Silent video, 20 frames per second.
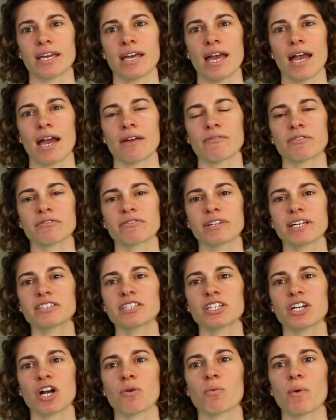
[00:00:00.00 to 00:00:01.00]
and
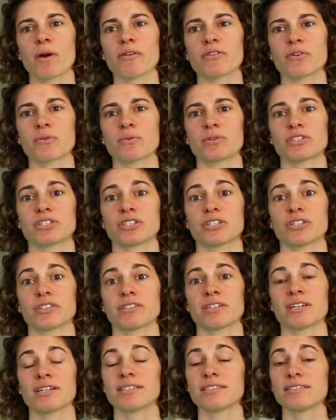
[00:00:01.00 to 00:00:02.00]
reflecting on whether the
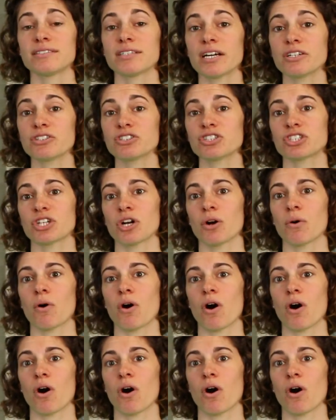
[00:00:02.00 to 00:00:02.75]
return does show